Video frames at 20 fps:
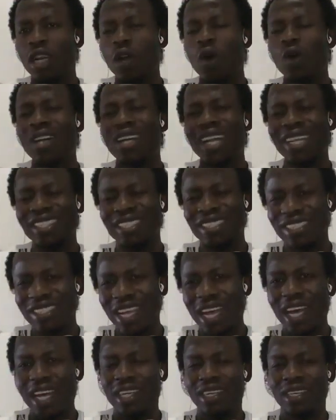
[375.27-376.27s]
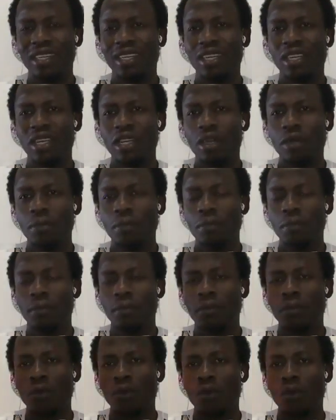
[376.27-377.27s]
understand
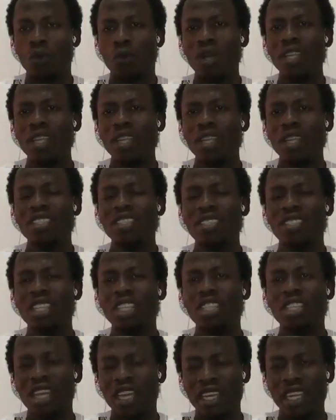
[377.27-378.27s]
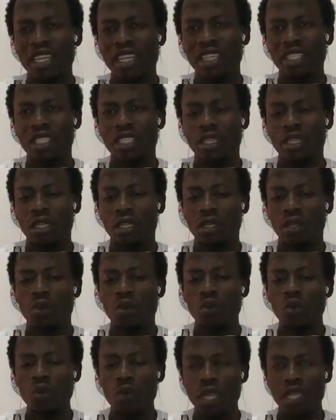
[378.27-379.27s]
what is the challenge
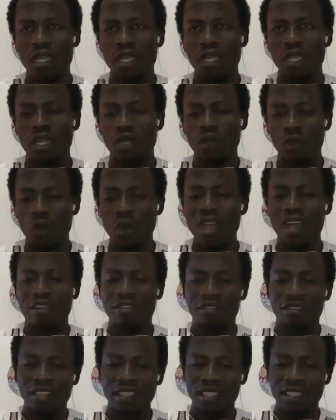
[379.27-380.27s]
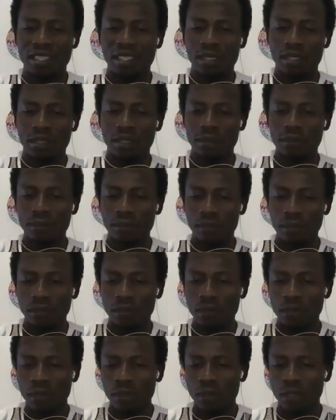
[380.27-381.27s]
we are facing?
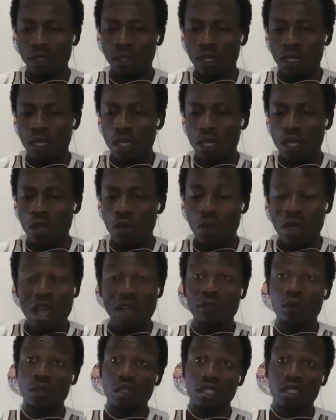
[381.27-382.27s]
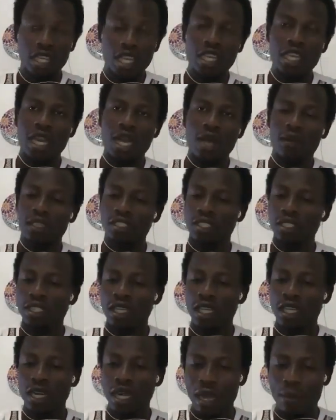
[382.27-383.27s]
We have to train our
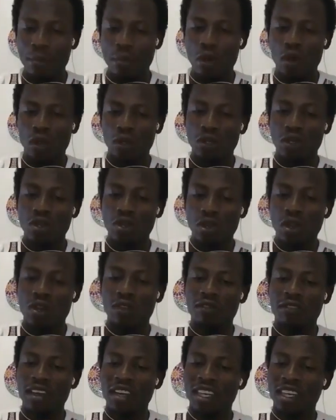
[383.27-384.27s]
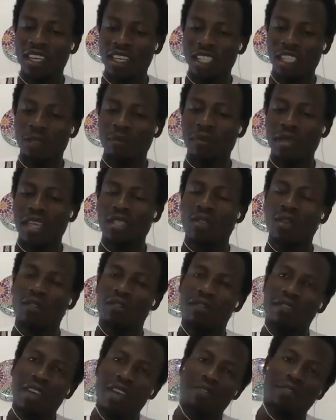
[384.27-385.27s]
children about love and respect
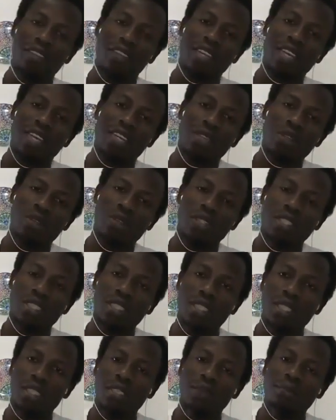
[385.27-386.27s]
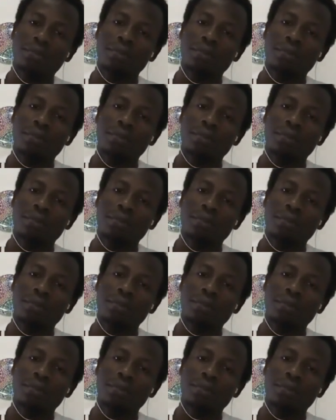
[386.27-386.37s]
of African continent.